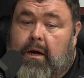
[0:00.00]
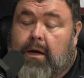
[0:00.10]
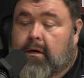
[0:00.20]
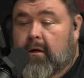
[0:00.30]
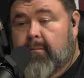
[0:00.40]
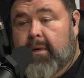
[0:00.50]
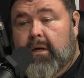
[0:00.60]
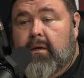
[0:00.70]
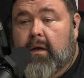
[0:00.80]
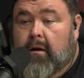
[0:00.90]
It could have
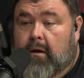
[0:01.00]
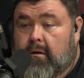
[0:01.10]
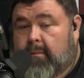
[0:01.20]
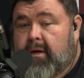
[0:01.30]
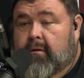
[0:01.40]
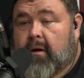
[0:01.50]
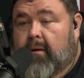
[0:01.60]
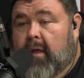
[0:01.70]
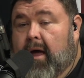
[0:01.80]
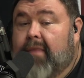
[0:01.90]
been. I don't know. I mean,
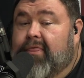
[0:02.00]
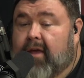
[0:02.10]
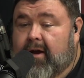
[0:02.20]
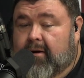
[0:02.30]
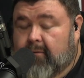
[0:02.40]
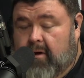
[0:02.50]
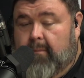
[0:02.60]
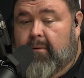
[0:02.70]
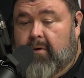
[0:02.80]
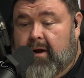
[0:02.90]
I, I think. Well, I
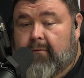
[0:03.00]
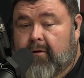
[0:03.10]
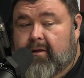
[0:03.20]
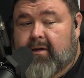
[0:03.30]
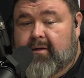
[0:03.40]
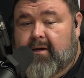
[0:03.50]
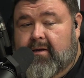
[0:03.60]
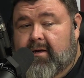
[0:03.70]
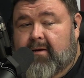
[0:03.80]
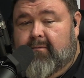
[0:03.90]
mean, what I really think they
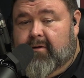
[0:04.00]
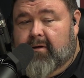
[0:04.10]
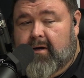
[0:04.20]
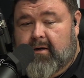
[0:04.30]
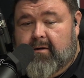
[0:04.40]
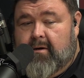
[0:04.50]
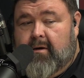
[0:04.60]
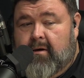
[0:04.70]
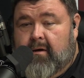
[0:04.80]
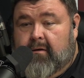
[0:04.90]
did was like,
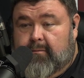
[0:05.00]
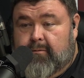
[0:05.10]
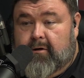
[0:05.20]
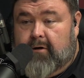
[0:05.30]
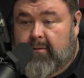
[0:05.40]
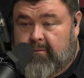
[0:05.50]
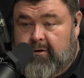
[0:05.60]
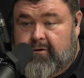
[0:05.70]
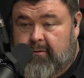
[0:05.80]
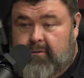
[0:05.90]
let's put cream of
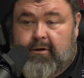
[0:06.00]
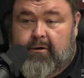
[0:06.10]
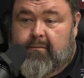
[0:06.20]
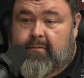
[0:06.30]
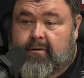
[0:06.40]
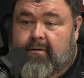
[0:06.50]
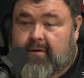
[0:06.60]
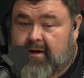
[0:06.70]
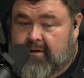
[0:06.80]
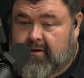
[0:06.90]
mushroom soup
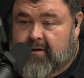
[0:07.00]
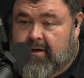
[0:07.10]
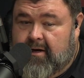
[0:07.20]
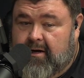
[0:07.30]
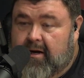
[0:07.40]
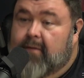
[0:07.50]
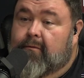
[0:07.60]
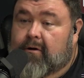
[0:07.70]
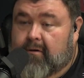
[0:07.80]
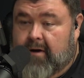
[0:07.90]
in this thing, and
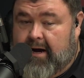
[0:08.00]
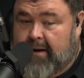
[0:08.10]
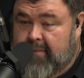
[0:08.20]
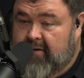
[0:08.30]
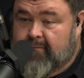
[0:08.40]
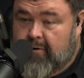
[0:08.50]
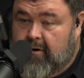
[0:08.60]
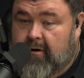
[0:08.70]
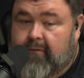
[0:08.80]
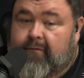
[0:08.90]
we're gonna add beef
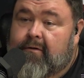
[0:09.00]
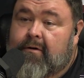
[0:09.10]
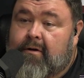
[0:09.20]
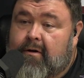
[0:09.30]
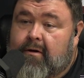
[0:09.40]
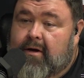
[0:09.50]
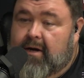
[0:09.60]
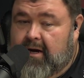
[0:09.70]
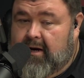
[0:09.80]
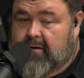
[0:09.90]
broth,
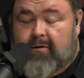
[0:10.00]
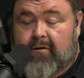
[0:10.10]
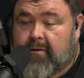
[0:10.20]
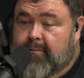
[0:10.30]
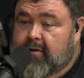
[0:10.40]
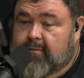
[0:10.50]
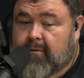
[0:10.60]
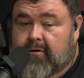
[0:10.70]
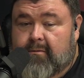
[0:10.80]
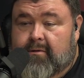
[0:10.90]
and we're gonna put these
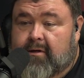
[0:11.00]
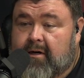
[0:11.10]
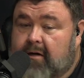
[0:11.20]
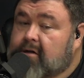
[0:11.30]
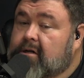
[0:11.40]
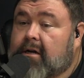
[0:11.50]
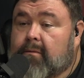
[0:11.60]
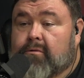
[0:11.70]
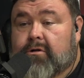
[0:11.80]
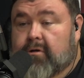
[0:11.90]
mushrooms in there and just let
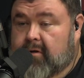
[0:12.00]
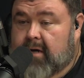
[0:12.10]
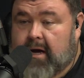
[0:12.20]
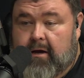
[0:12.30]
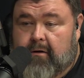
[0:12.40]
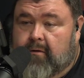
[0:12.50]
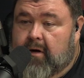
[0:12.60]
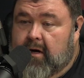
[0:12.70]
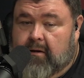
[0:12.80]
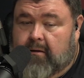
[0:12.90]
them cook down.
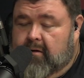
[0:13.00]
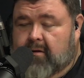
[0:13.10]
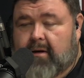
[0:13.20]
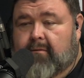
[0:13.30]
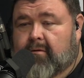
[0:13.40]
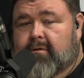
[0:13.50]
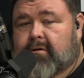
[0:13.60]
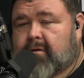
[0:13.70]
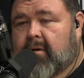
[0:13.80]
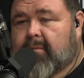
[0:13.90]
And because they were
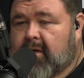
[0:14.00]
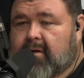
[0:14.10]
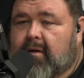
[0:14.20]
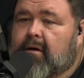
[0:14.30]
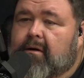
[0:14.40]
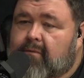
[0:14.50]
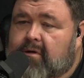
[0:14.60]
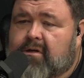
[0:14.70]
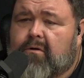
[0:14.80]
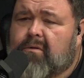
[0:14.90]
just, I mean, oh, they were
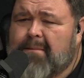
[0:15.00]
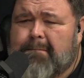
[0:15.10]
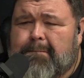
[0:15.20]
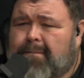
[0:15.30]
so like